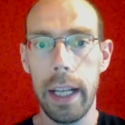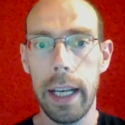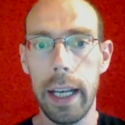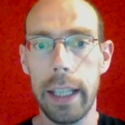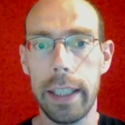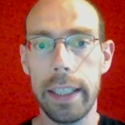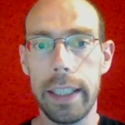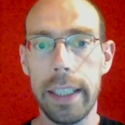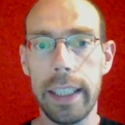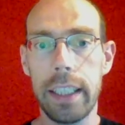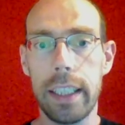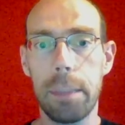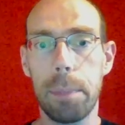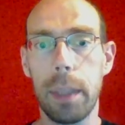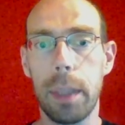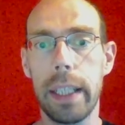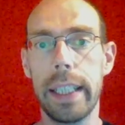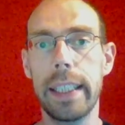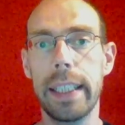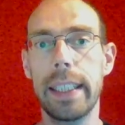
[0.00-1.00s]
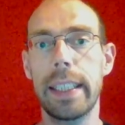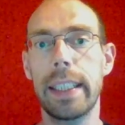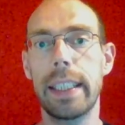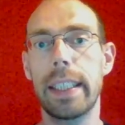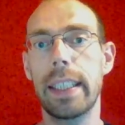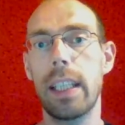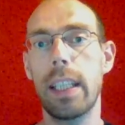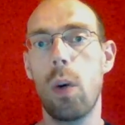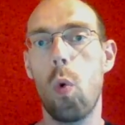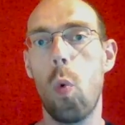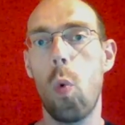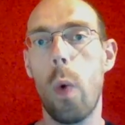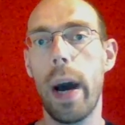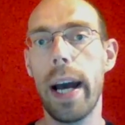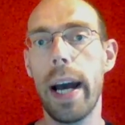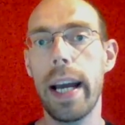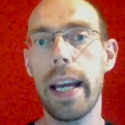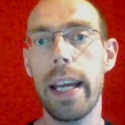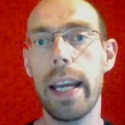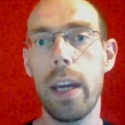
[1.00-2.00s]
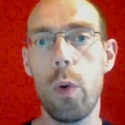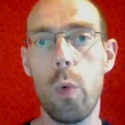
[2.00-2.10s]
This explains why